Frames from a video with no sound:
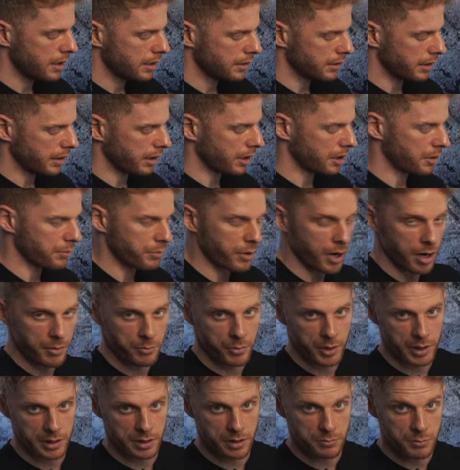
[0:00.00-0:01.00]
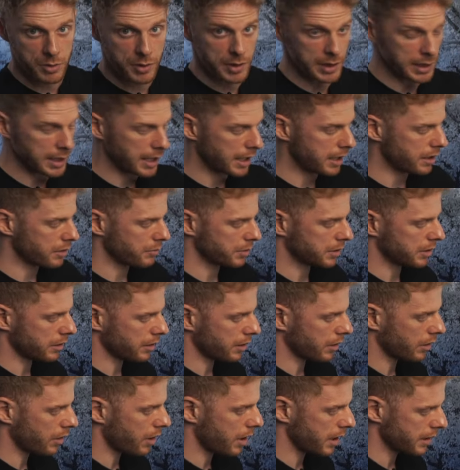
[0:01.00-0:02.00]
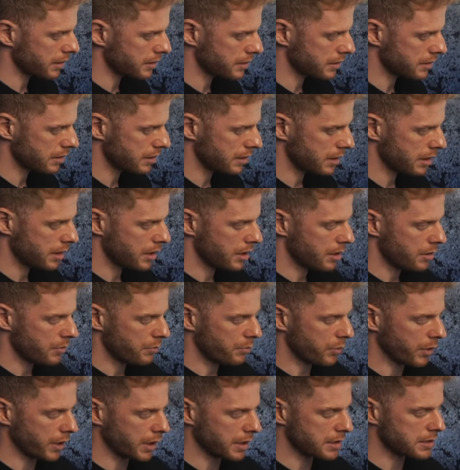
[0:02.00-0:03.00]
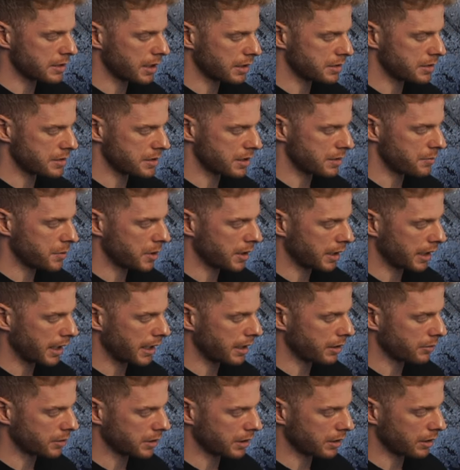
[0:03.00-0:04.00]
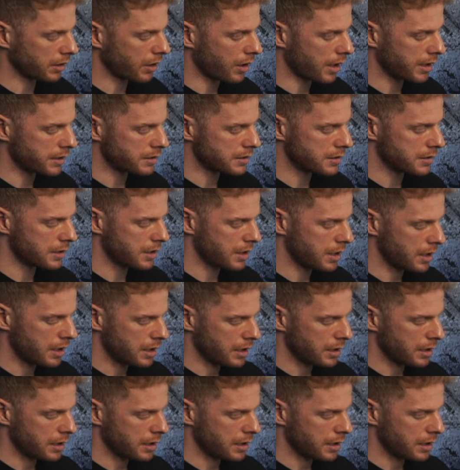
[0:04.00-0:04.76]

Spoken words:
They got a problem with communicating with their clients, but it's not just communicating with the clients.